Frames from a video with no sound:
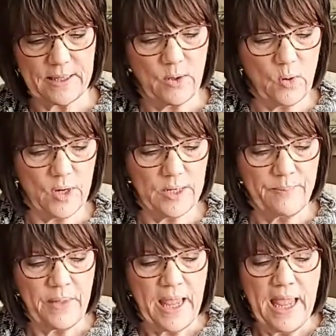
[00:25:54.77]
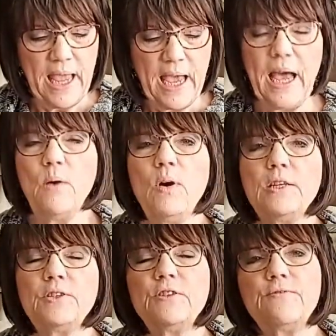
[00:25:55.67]
the Lord. I
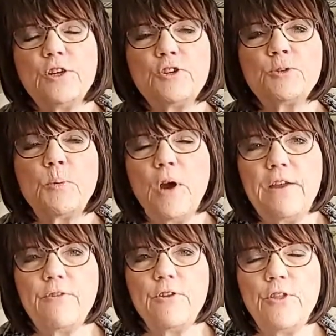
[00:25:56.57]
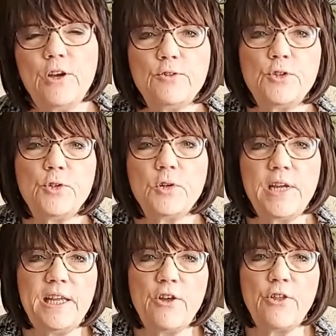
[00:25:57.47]
want to first pray for those who are
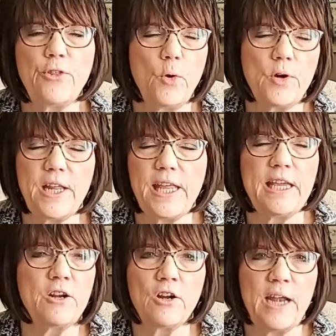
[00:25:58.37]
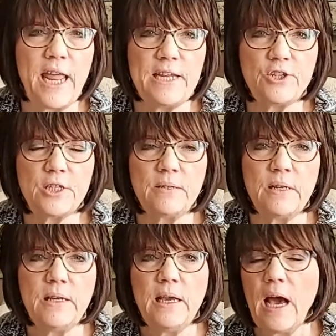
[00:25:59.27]
in authority in our nation.
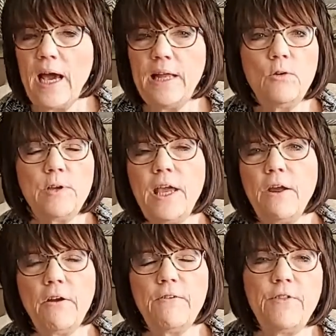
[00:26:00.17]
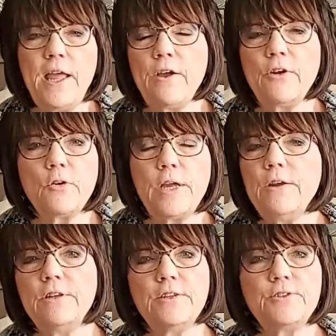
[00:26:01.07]
I don't care if they agree
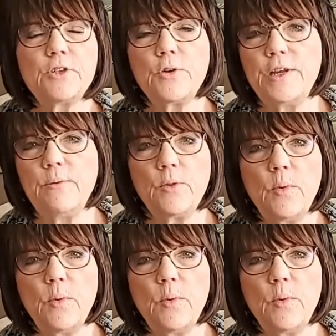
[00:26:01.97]
or disagree with